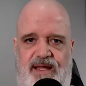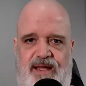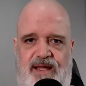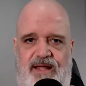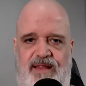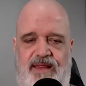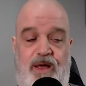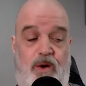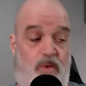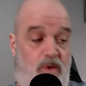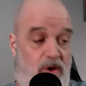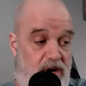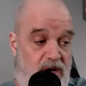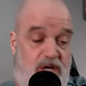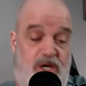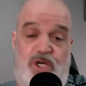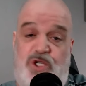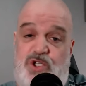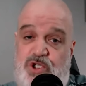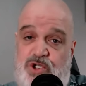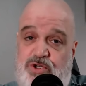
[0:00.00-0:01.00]
They want to
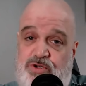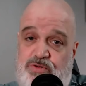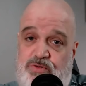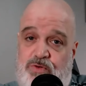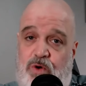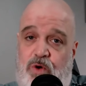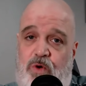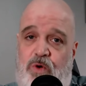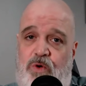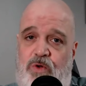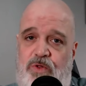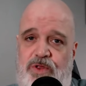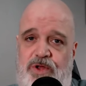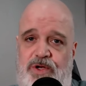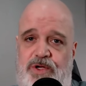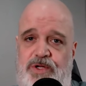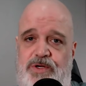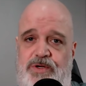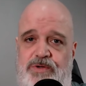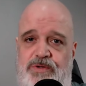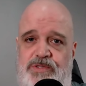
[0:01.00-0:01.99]
control the
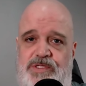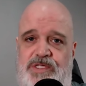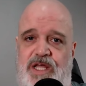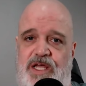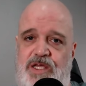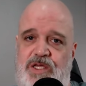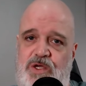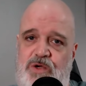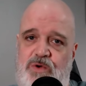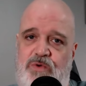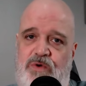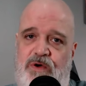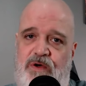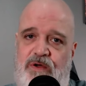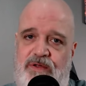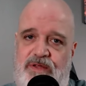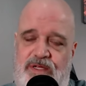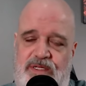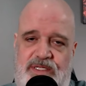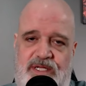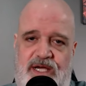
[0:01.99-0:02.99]
news that you
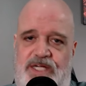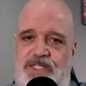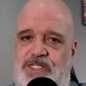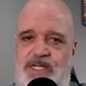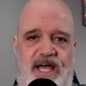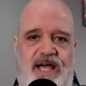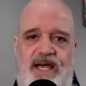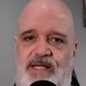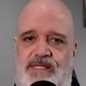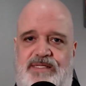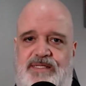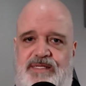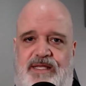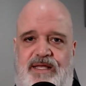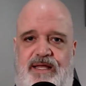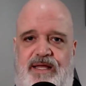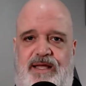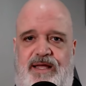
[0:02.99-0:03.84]
digest.